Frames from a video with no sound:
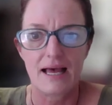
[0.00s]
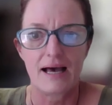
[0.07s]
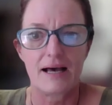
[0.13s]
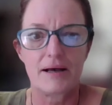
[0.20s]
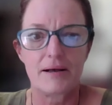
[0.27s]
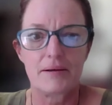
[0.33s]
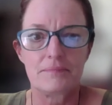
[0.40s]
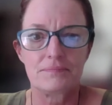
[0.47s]

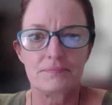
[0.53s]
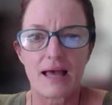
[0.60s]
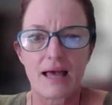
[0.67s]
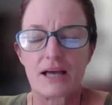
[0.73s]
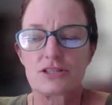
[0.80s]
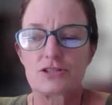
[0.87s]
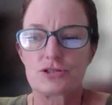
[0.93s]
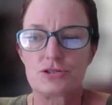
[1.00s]

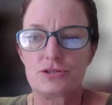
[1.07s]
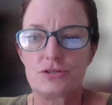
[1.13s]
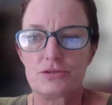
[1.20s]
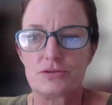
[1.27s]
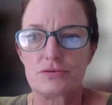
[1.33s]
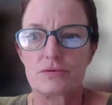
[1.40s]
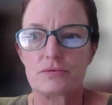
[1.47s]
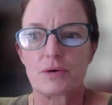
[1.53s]
I
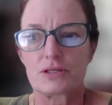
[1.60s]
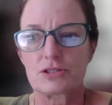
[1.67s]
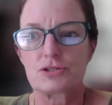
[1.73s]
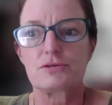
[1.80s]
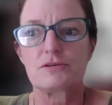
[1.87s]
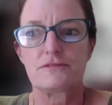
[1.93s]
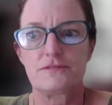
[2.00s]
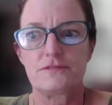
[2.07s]
do want to
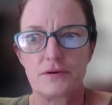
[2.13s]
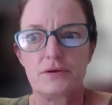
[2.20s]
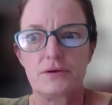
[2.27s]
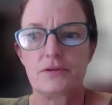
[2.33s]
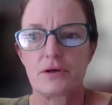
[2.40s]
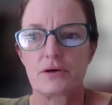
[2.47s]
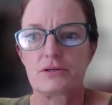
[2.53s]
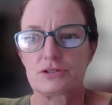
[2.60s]
refer,
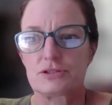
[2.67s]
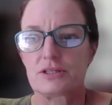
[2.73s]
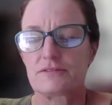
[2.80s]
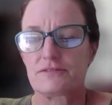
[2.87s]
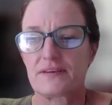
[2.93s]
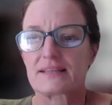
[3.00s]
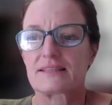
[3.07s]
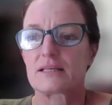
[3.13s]
though, to the
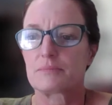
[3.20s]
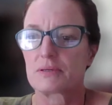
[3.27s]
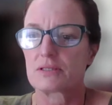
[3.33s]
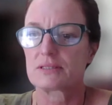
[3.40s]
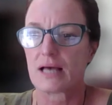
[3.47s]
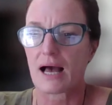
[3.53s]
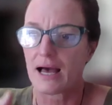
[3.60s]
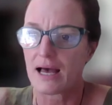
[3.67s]
fact that because
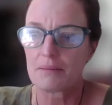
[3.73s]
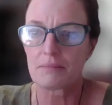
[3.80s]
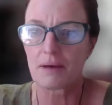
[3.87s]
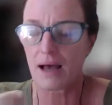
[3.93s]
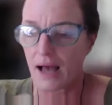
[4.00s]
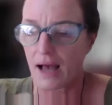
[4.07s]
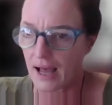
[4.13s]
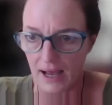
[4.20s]
I'm
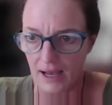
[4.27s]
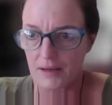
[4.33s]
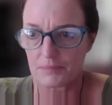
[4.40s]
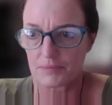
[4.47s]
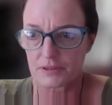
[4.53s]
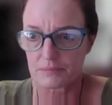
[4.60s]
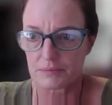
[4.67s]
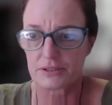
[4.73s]
a
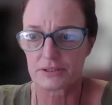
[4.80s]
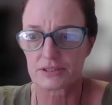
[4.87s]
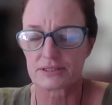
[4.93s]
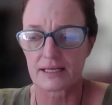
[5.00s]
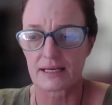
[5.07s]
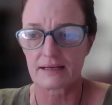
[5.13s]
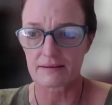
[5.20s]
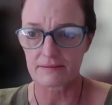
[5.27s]
hybrid person,
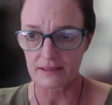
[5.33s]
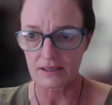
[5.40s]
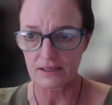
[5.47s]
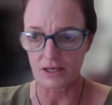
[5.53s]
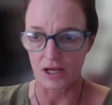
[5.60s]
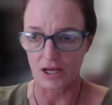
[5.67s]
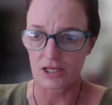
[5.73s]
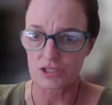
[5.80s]
and I think a
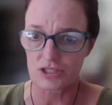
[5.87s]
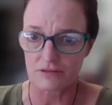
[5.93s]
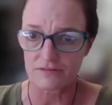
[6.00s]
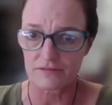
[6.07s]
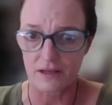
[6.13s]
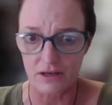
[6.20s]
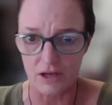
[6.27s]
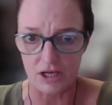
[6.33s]

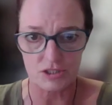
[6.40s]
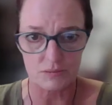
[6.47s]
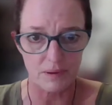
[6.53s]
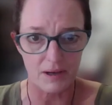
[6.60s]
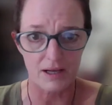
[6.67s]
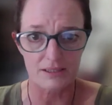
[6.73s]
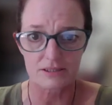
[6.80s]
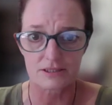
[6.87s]
large
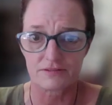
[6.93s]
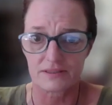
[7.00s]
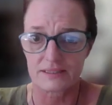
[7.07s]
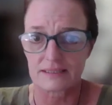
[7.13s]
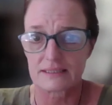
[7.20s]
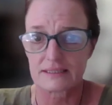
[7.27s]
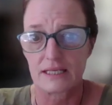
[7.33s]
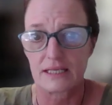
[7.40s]
part of
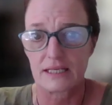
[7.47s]
this